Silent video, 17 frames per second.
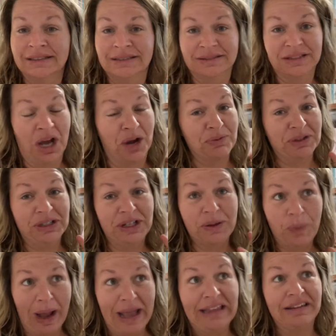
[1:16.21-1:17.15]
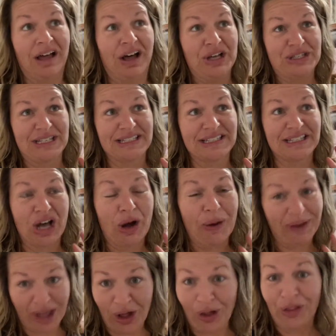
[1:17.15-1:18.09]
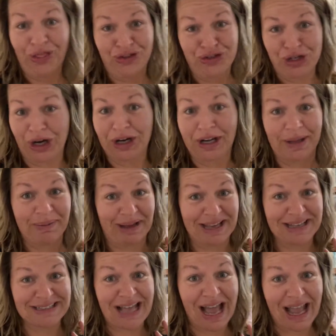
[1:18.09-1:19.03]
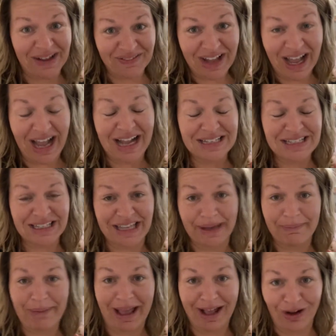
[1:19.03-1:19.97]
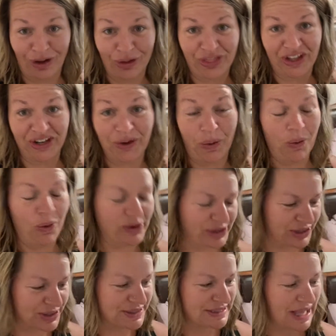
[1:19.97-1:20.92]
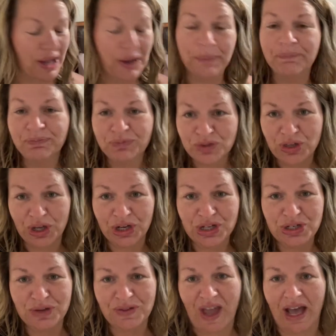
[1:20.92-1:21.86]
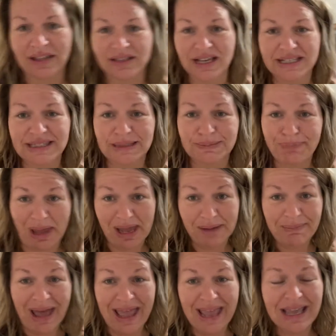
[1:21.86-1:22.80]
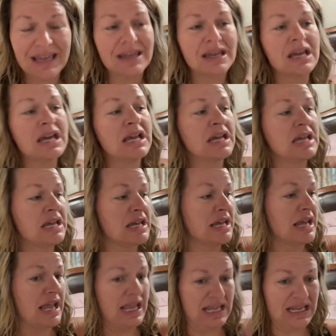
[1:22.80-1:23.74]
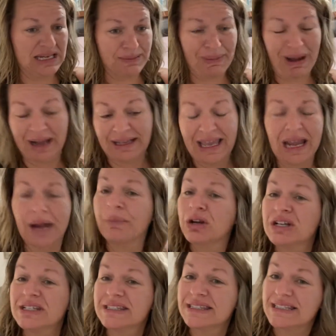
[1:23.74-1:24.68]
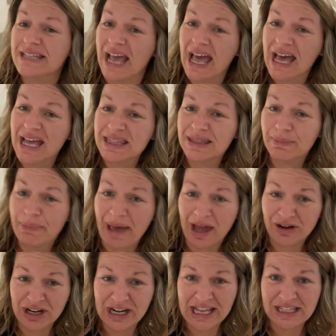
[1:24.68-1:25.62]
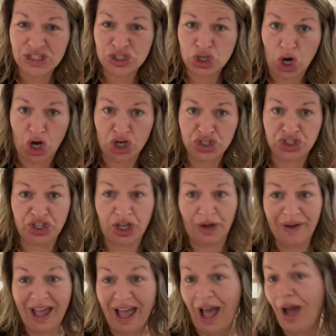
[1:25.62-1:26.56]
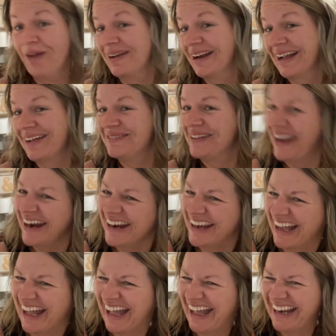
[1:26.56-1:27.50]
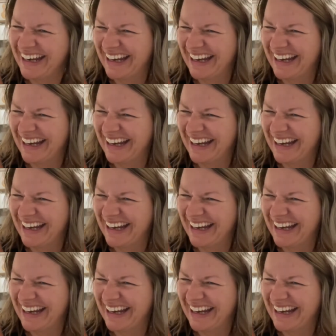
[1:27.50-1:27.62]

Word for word: not really weight loss, it's called health journey because I have got to get my health in order. So I'm gonna do that. Let's bed make and my camera's dead, the battery needs charged, so, oh, and I got my hair cut.